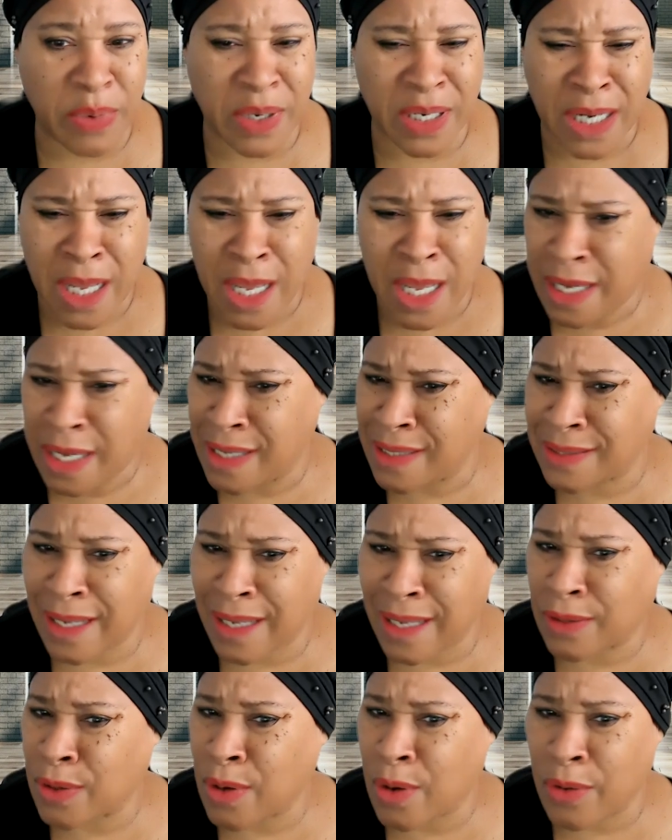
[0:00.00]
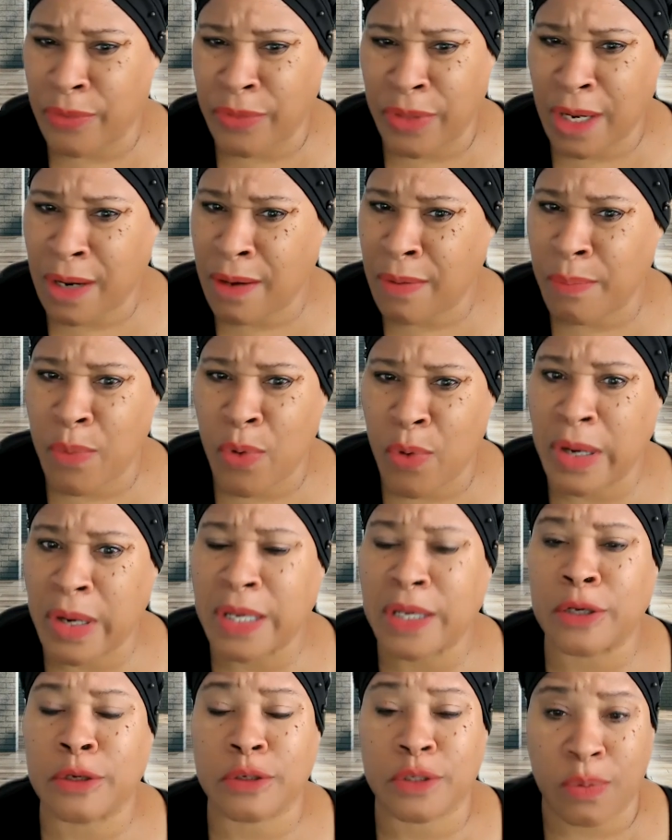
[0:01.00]
but he's like, no, they're more
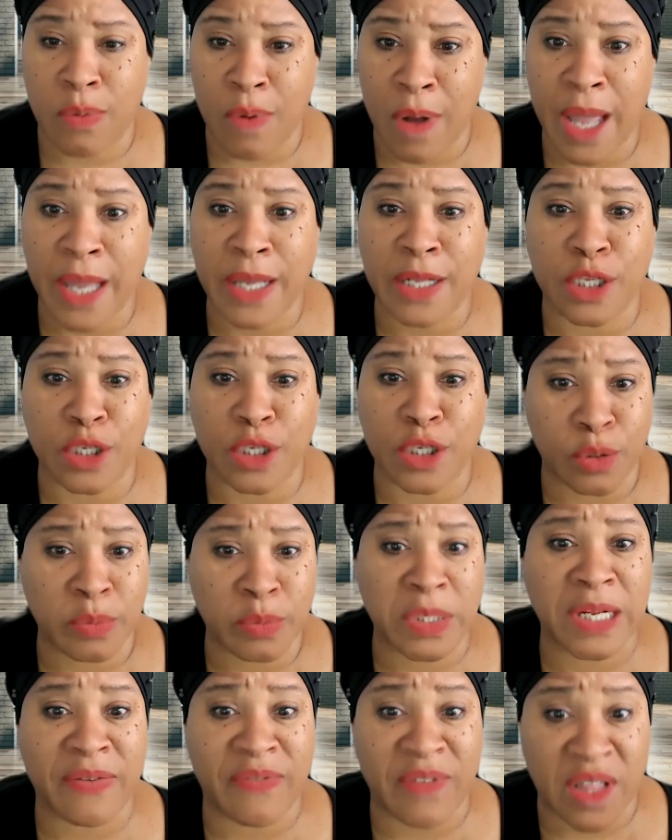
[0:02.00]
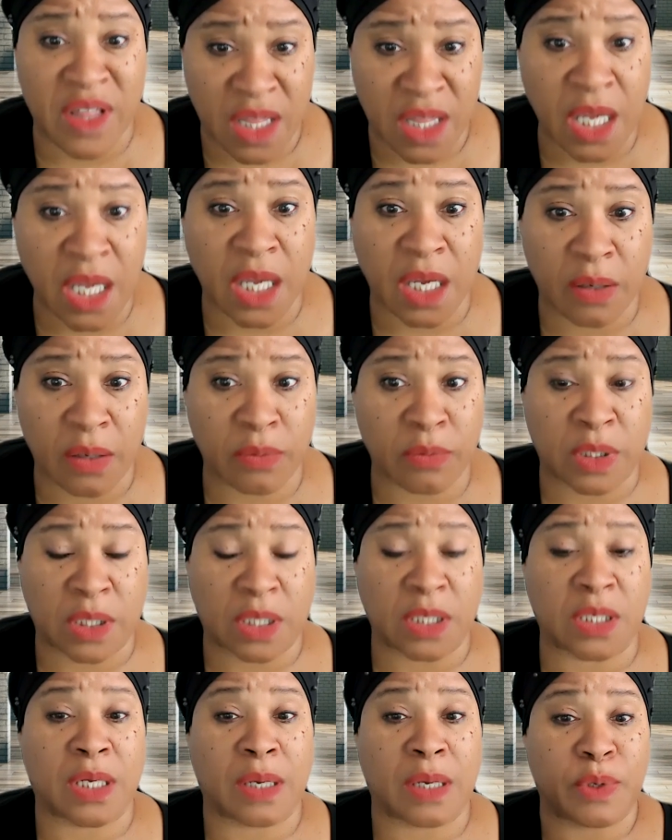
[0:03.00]
intertwined than you would even think
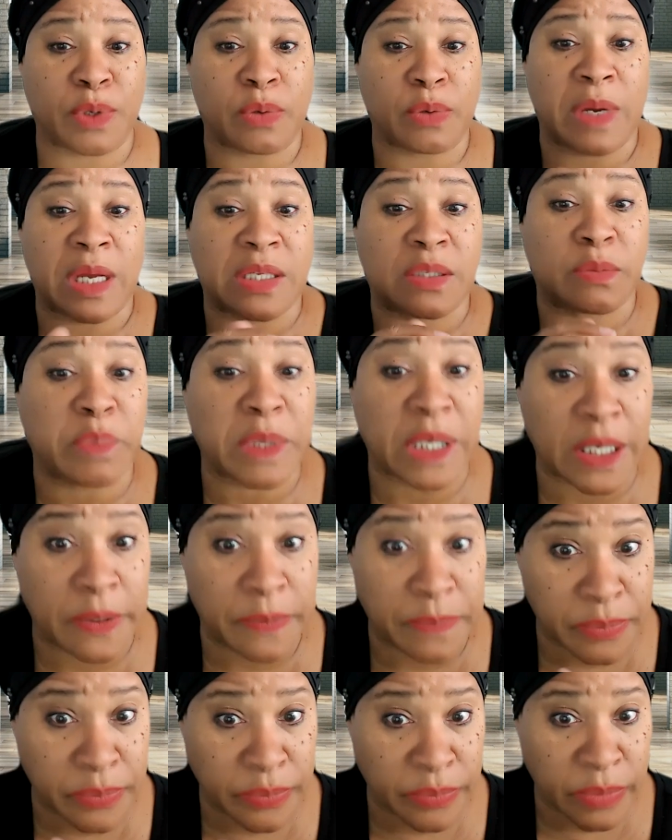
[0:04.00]
with the WSB.